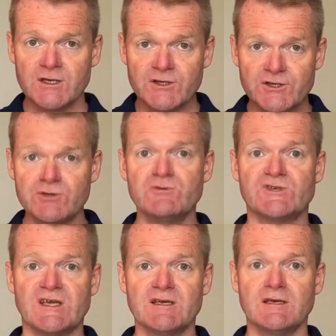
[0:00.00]

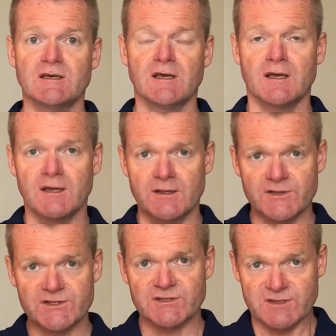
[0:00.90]
using
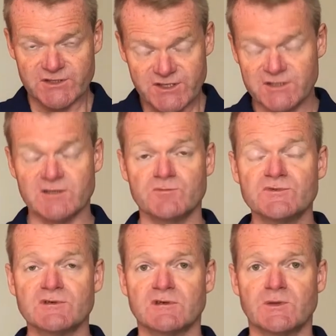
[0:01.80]
the
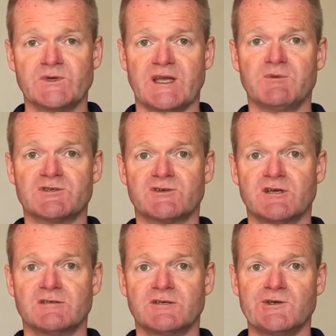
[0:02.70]
systems that we
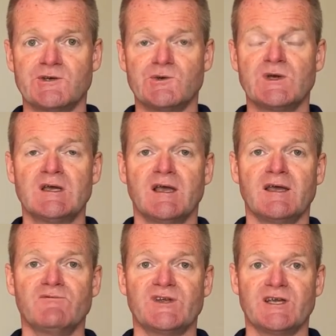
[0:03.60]
demonstrate to you
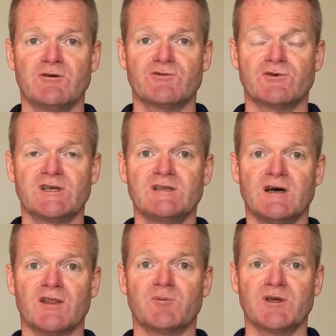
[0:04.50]
in video 3 that
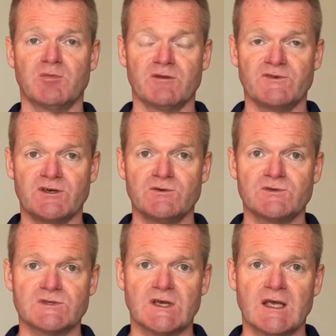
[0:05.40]
other people have
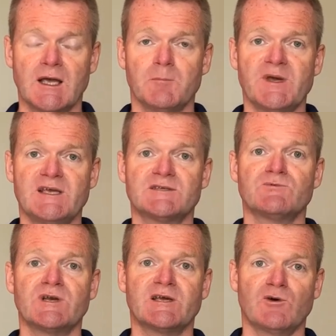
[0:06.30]
used. But here's the
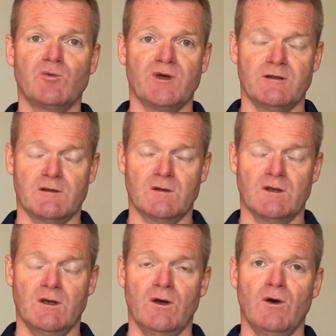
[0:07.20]
really cool bit.
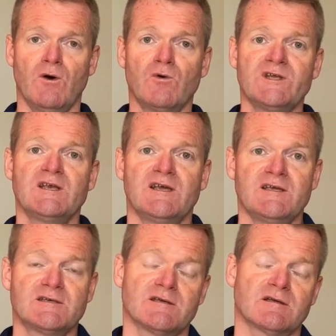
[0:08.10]
All you
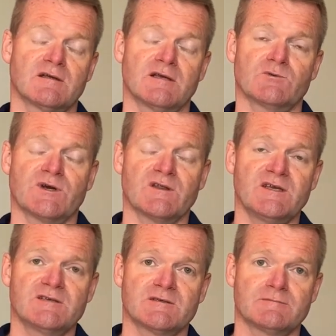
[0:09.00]
need is one of these.